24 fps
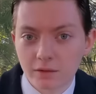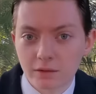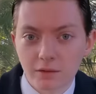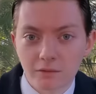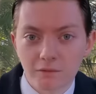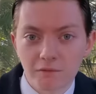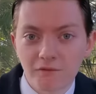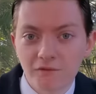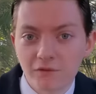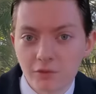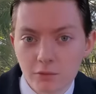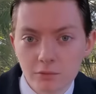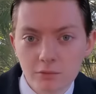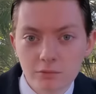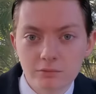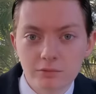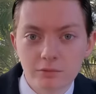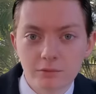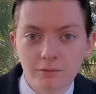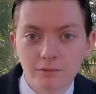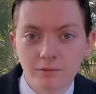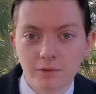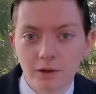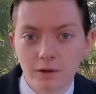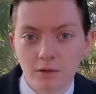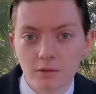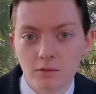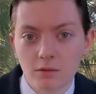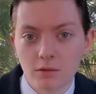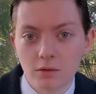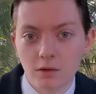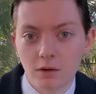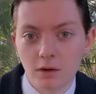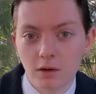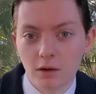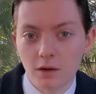it's a food review.
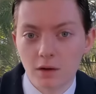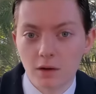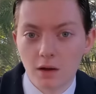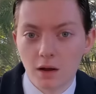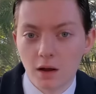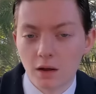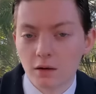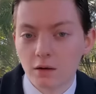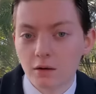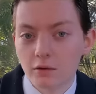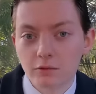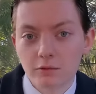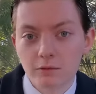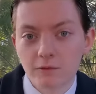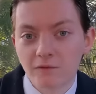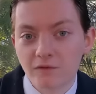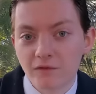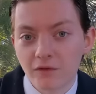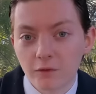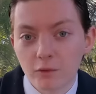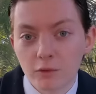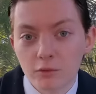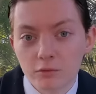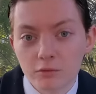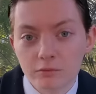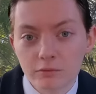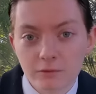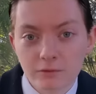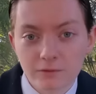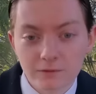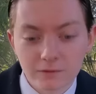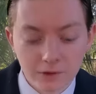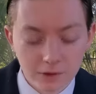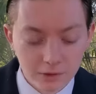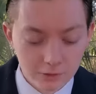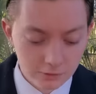Another food
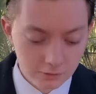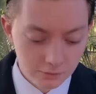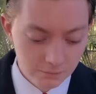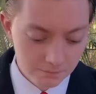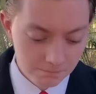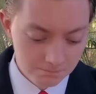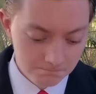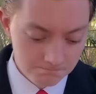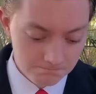review.